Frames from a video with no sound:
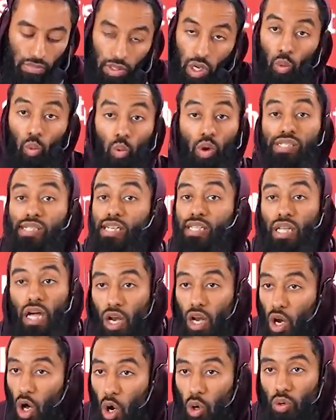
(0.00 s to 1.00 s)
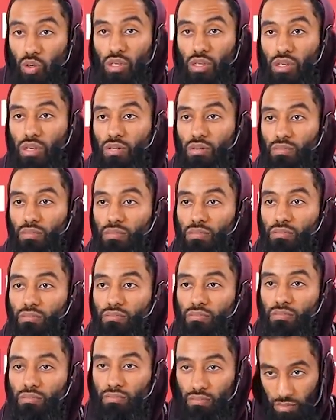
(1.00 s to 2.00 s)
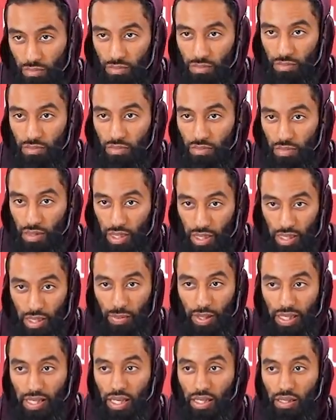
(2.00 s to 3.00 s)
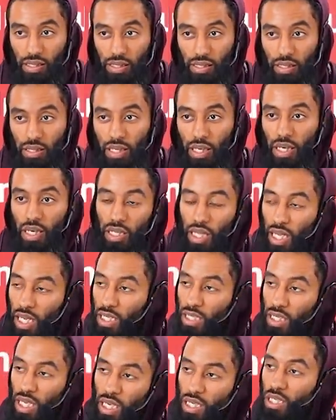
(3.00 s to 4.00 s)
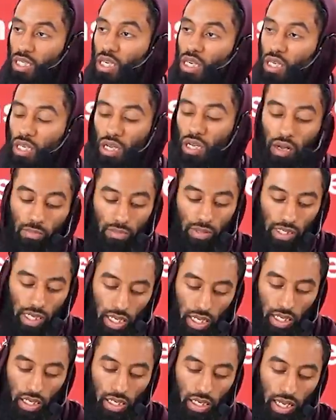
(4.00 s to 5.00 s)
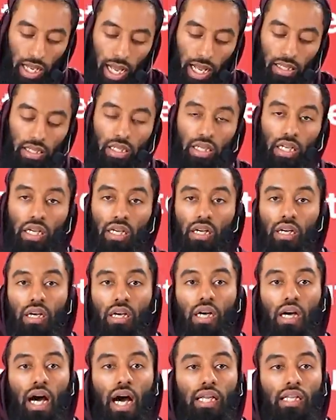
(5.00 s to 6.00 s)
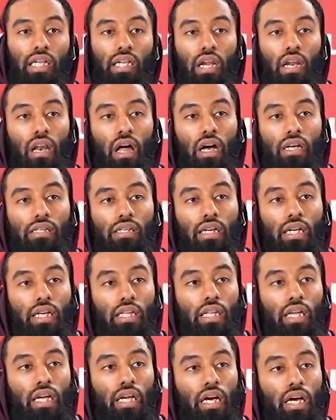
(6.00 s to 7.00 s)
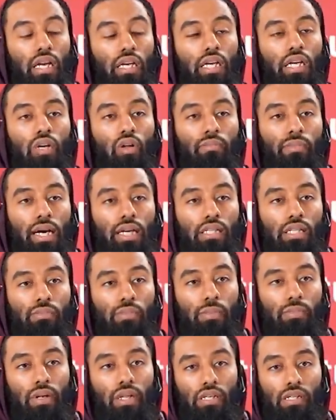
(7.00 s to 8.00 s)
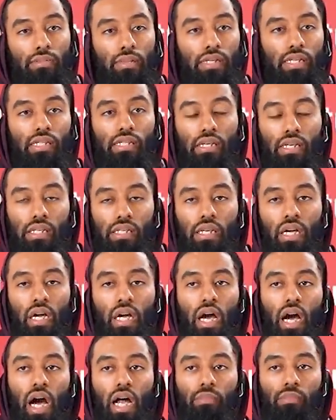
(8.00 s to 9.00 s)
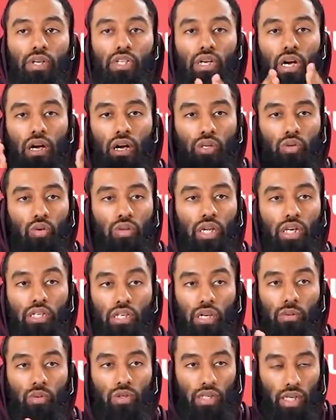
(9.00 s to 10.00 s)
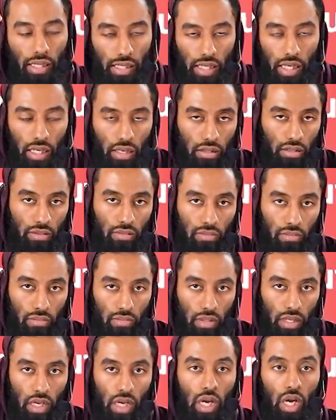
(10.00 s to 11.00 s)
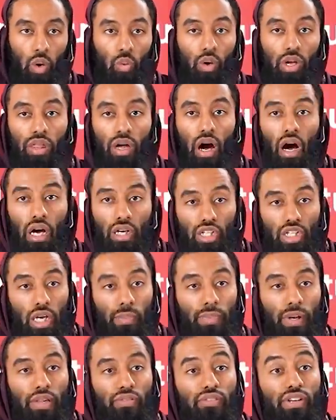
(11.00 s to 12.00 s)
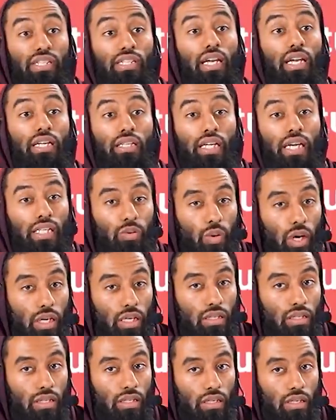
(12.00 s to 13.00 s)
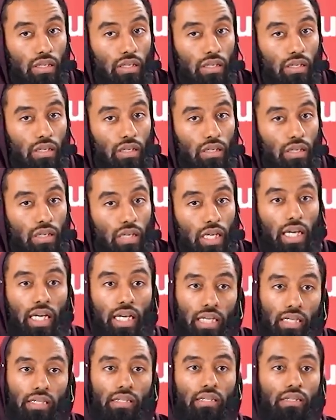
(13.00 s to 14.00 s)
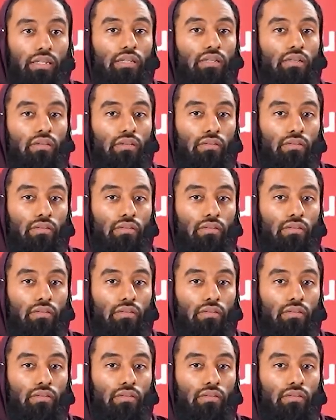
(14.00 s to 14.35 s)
Was it a loan? Does that make sense? The intention comes in handy. And then the last leading legal maxim, my brothers and my sisters, al-mashaqqatu tajlibu al-taysir. With hardship, it facilitates what? Ease.